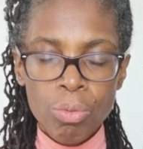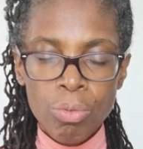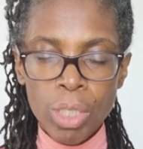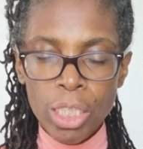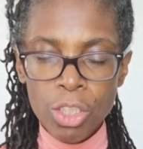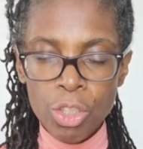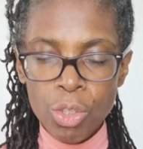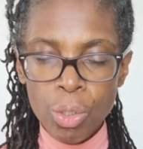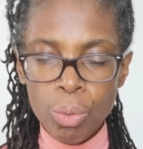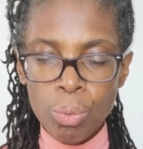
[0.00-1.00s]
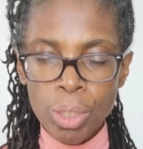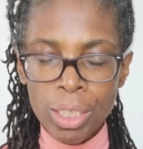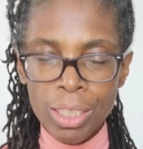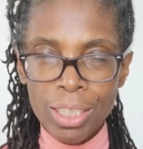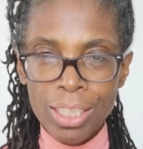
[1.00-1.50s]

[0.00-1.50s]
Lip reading: right shoulder